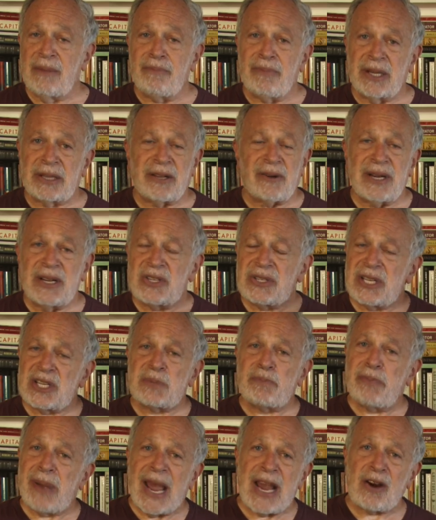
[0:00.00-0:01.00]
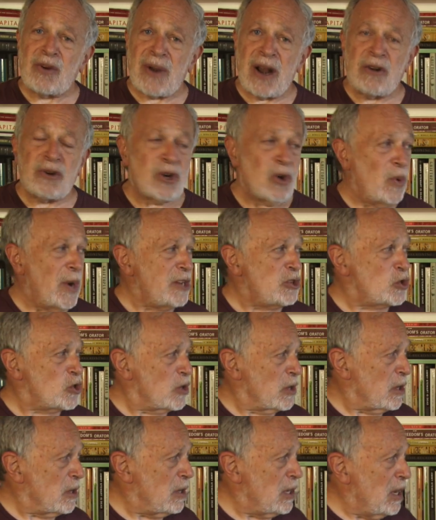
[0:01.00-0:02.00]
but there is this background
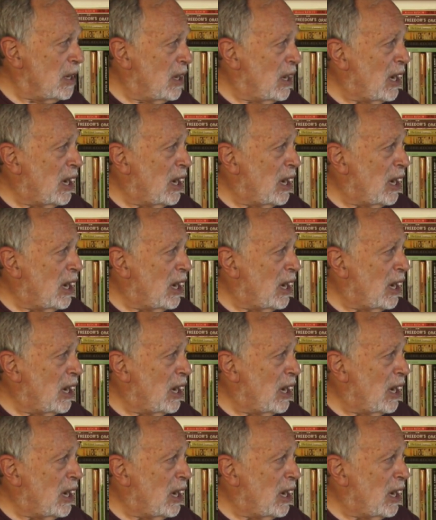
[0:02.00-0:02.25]
question